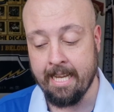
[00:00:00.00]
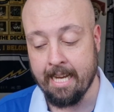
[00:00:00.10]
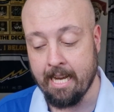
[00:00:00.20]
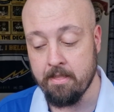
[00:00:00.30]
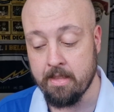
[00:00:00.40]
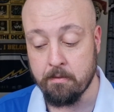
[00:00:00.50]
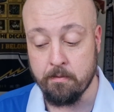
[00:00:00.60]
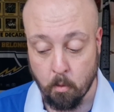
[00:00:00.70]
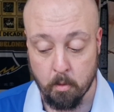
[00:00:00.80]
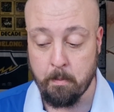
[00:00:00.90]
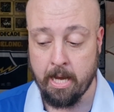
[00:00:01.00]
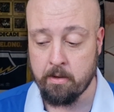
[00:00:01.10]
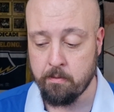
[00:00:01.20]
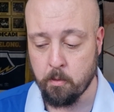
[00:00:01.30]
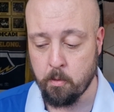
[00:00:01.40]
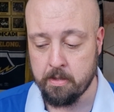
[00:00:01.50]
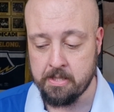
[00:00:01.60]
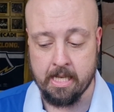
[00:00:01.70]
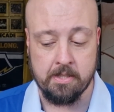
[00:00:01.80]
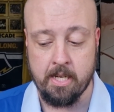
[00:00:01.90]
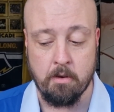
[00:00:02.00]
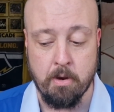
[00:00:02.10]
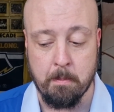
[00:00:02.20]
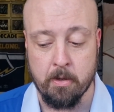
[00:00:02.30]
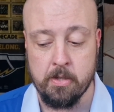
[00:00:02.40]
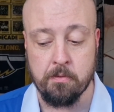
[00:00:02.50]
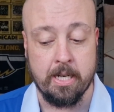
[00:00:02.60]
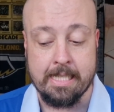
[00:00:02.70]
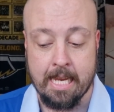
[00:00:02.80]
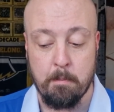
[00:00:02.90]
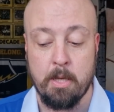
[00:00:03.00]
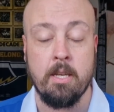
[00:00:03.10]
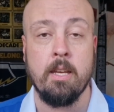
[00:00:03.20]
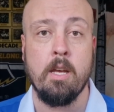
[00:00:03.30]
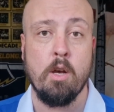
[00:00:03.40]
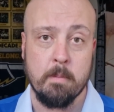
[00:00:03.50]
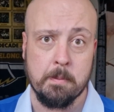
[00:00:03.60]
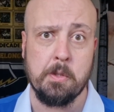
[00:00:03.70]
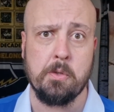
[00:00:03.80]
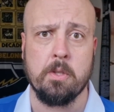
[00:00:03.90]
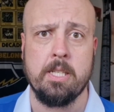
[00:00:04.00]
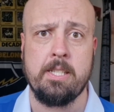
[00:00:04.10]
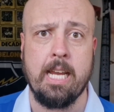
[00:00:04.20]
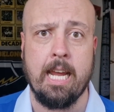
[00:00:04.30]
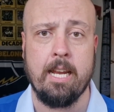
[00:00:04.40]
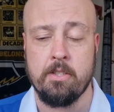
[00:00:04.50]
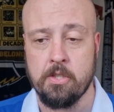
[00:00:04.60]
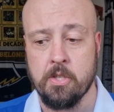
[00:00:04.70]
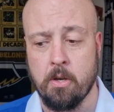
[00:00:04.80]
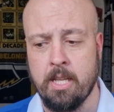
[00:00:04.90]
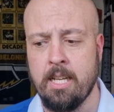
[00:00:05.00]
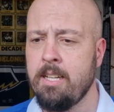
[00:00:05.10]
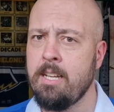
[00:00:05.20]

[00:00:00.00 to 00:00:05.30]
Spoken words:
The forward pack for the South Sydney Rabbitohs reads Kepi, Mamouzelos and Totola.